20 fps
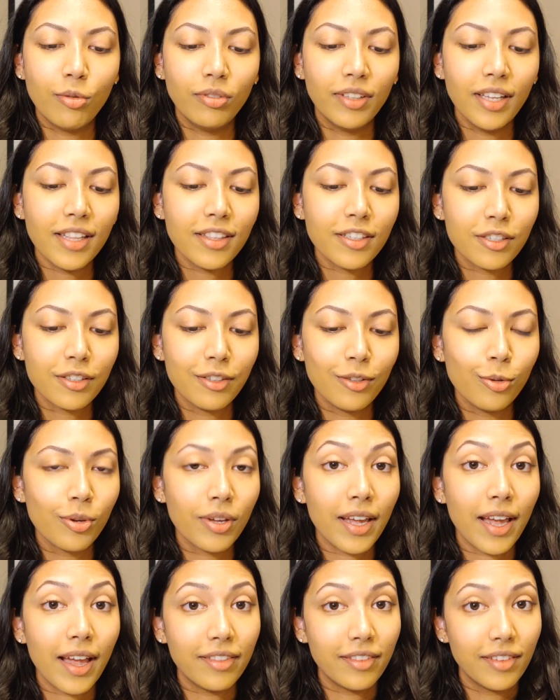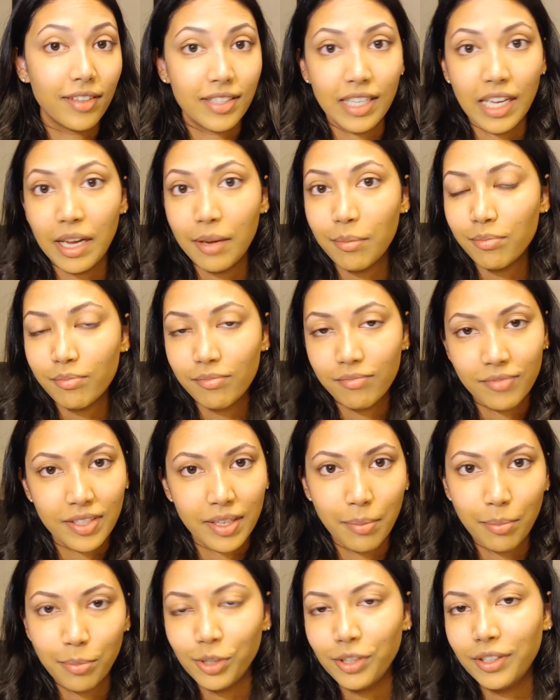let's look at the same
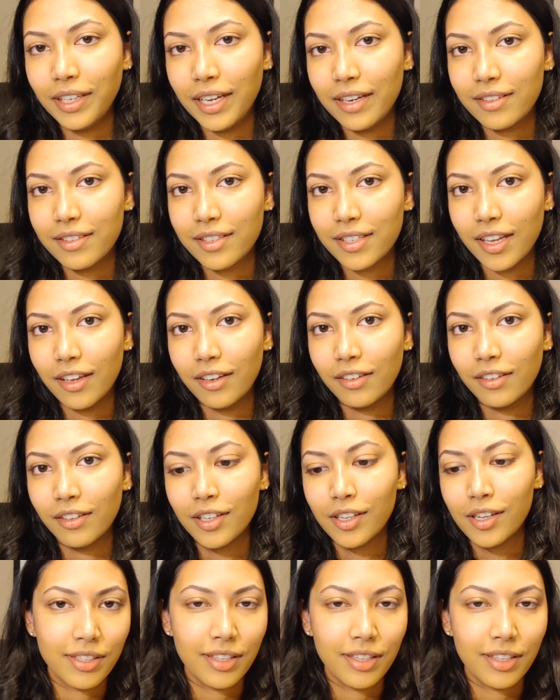simple data set.